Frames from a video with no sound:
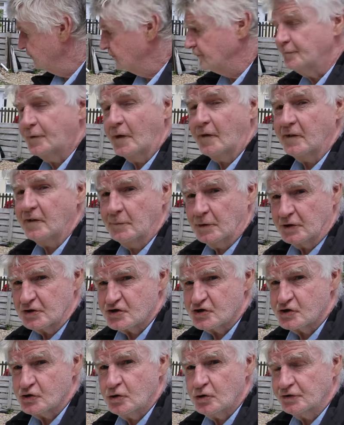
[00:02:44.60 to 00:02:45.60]
very much
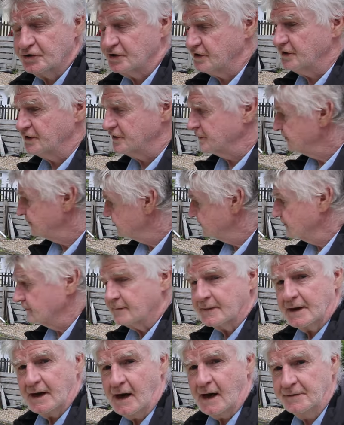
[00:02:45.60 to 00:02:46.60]
shortened,
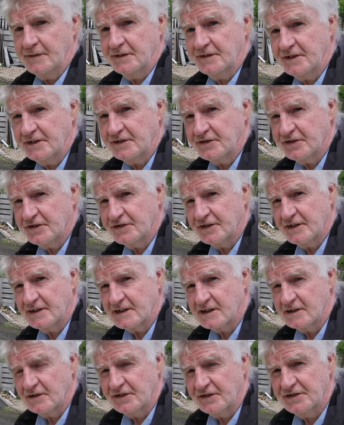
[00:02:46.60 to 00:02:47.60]
and this is just a
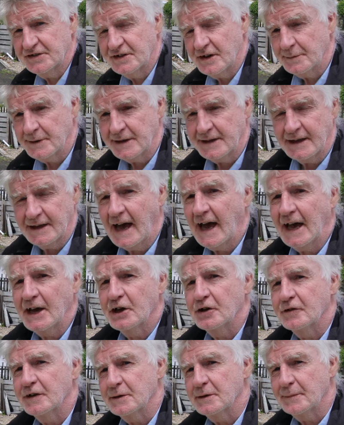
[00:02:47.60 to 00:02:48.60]
little stubby
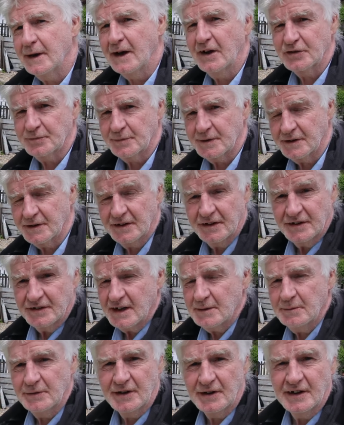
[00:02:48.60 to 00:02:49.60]
anchoring bowsprit, the
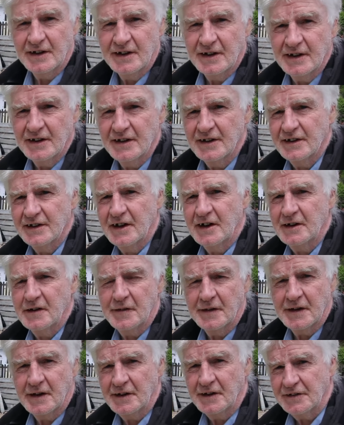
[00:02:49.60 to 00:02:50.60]
same as a kind
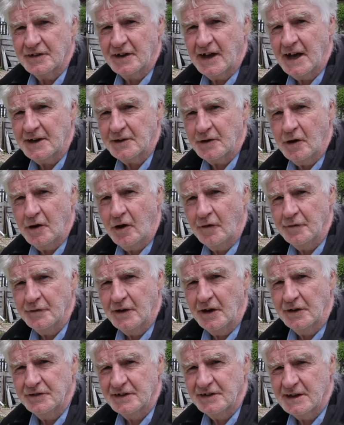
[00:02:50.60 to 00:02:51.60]
of thing as I had on
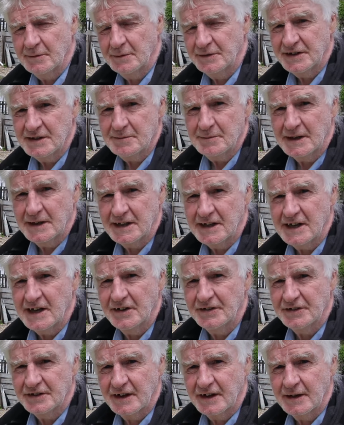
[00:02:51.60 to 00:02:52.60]
the Hunter Liberty many
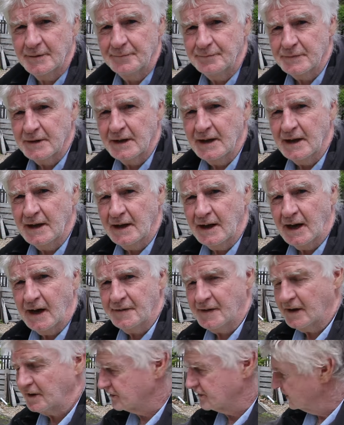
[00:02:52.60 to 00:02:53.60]
years ago,
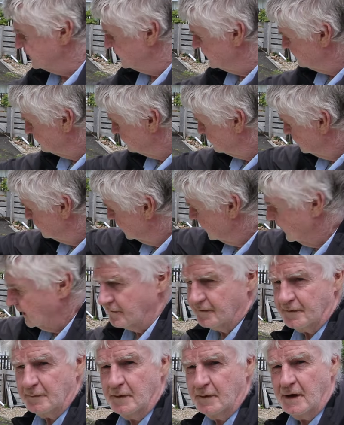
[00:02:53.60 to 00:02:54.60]
and that's just
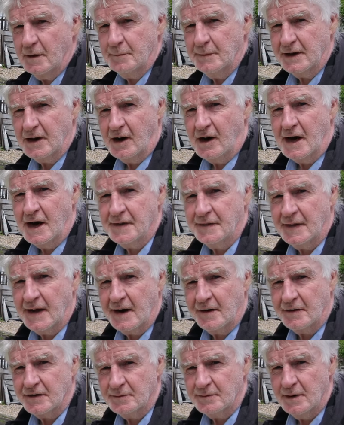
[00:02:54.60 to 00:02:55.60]
a big eye
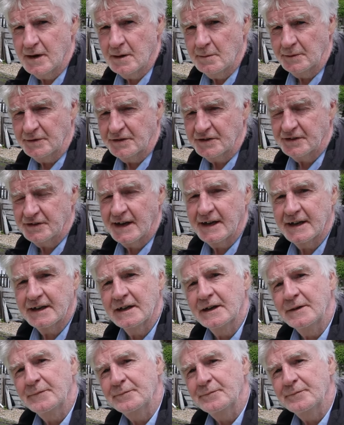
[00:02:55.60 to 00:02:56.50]
there at the moment to take